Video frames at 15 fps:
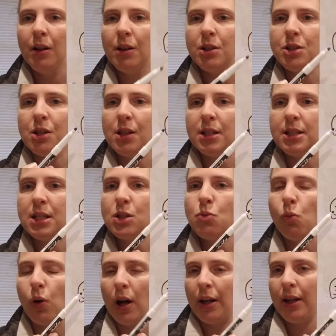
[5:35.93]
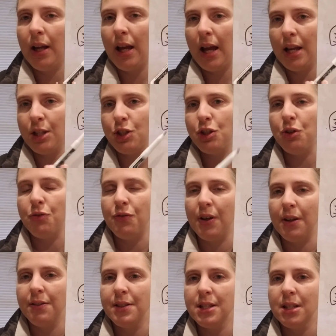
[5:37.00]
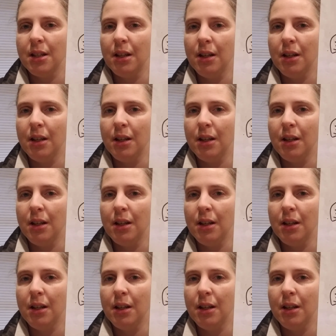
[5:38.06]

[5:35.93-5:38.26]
So this is 1 and 2 fifths.